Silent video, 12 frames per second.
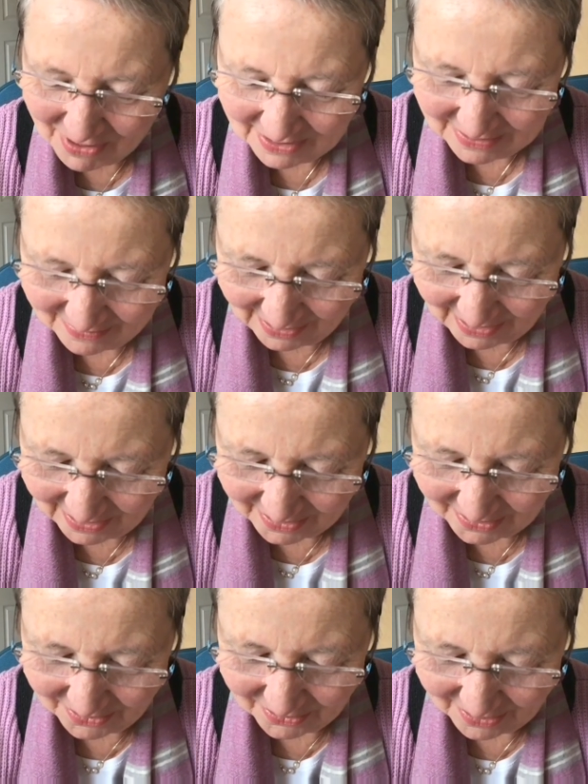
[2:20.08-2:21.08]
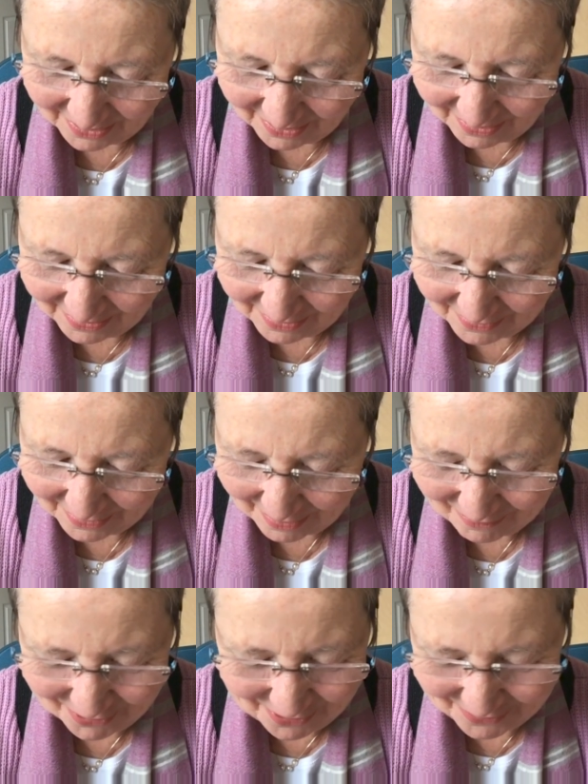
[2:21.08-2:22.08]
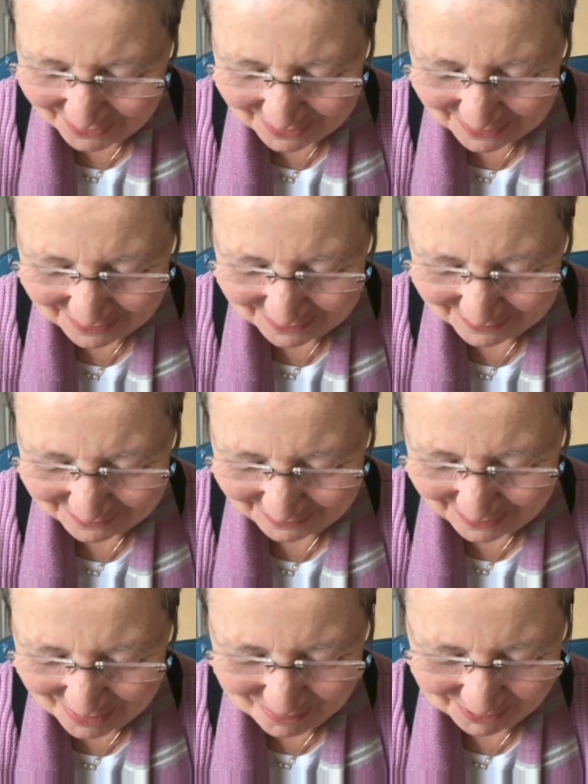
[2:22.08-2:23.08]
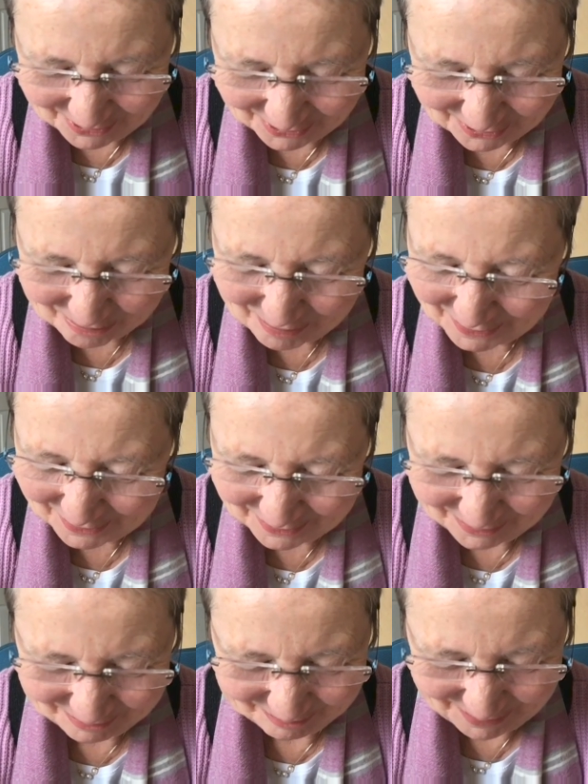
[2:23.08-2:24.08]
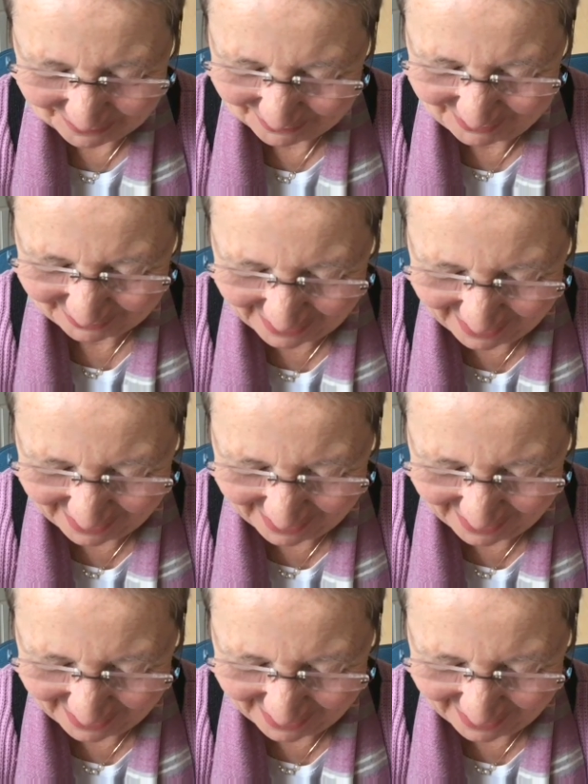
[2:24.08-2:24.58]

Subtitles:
my day. I am a disciplined person,